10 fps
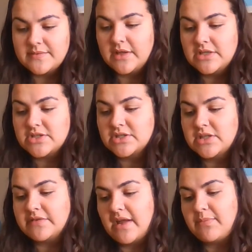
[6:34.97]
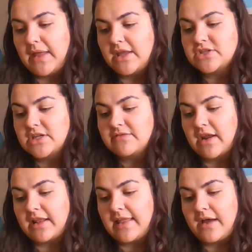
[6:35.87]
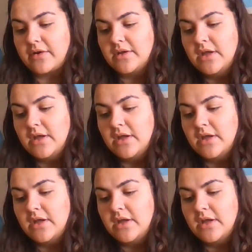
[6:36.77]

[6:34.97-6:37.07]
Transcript: He turned to the right page and he read aloud.